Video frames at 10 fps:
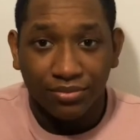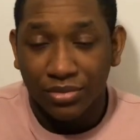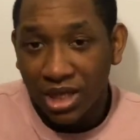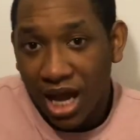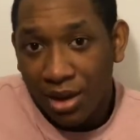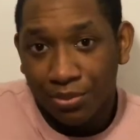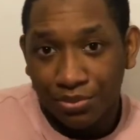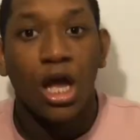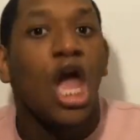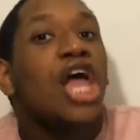okay?
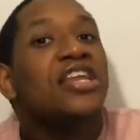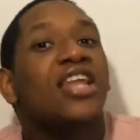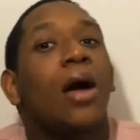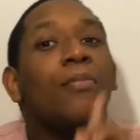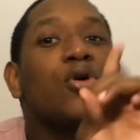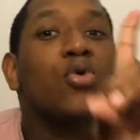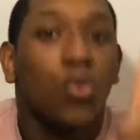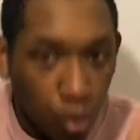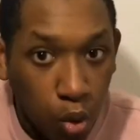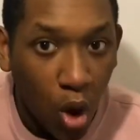Number
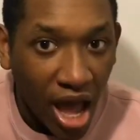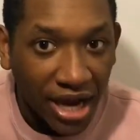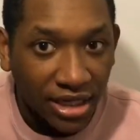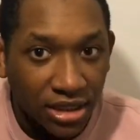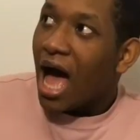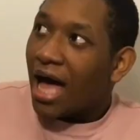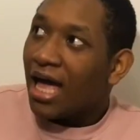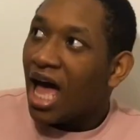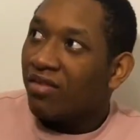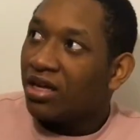1, I
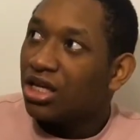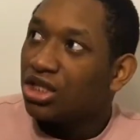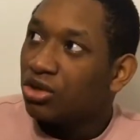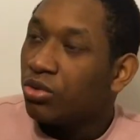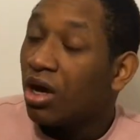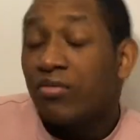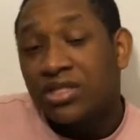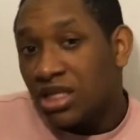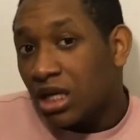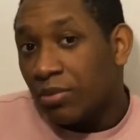have a history of
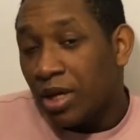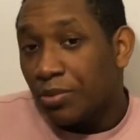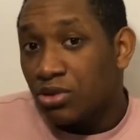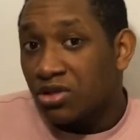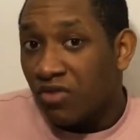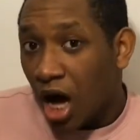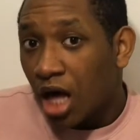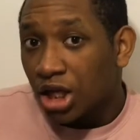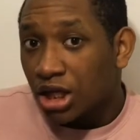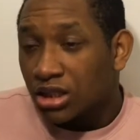stealing people's
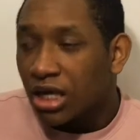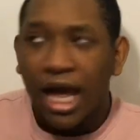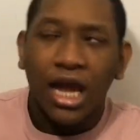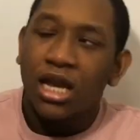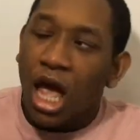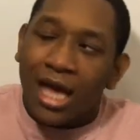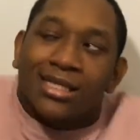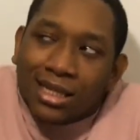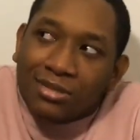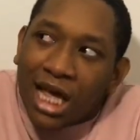fathers, and
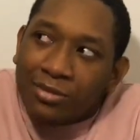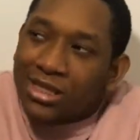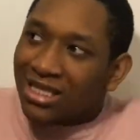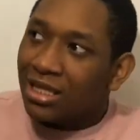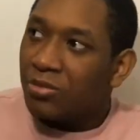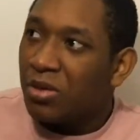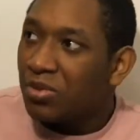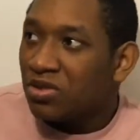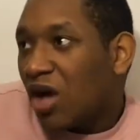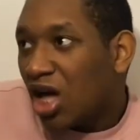sometimes stealing
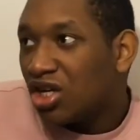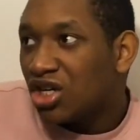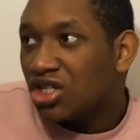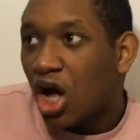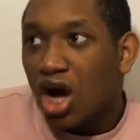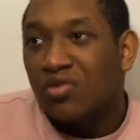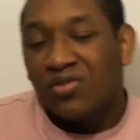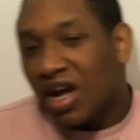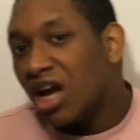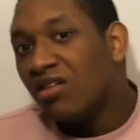people's fathers are
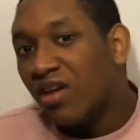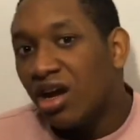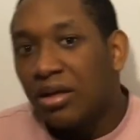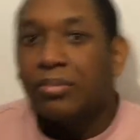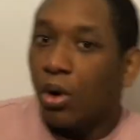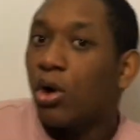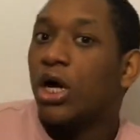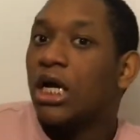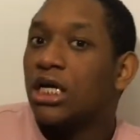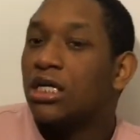very, very
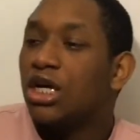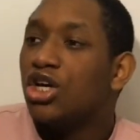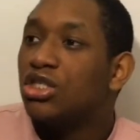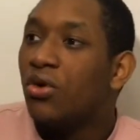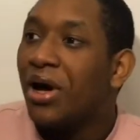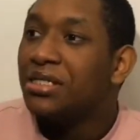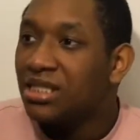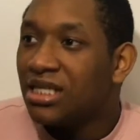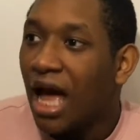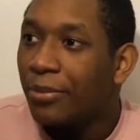boring. So I
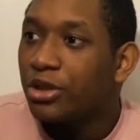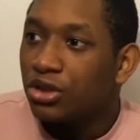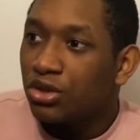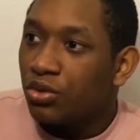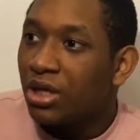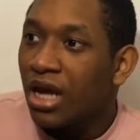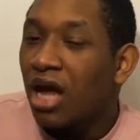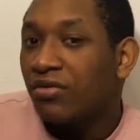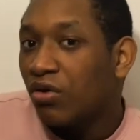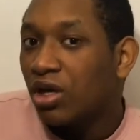stopped doing
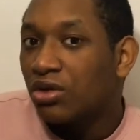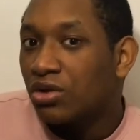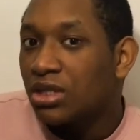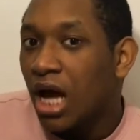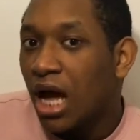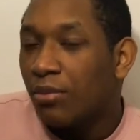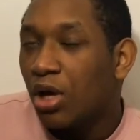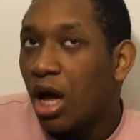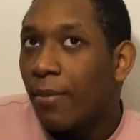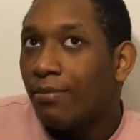that for a little time,
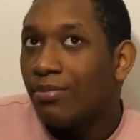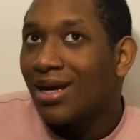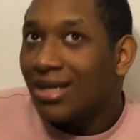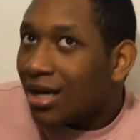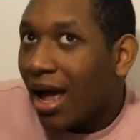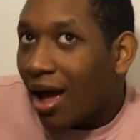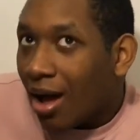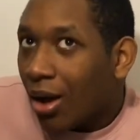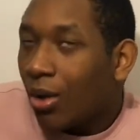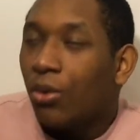but
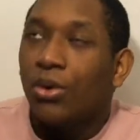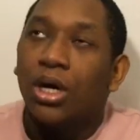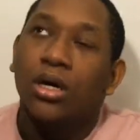now